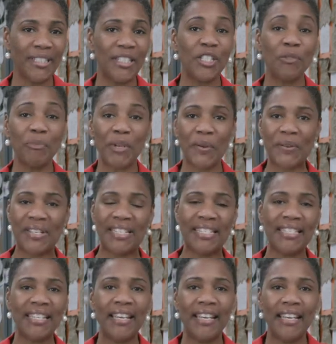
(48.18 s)

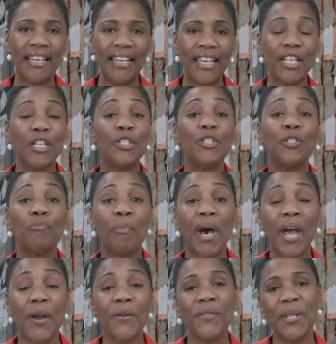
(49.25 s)
experience and
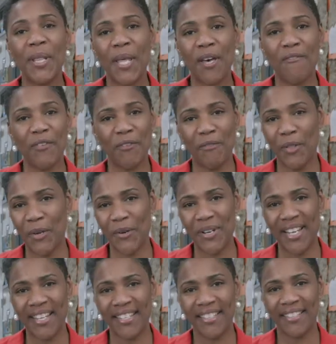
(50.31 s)
inspire the love of
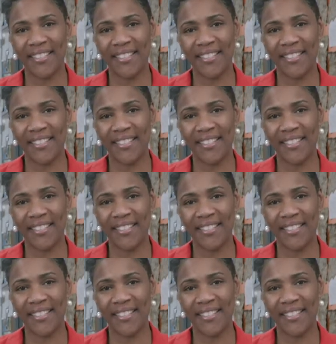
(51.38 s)
learning.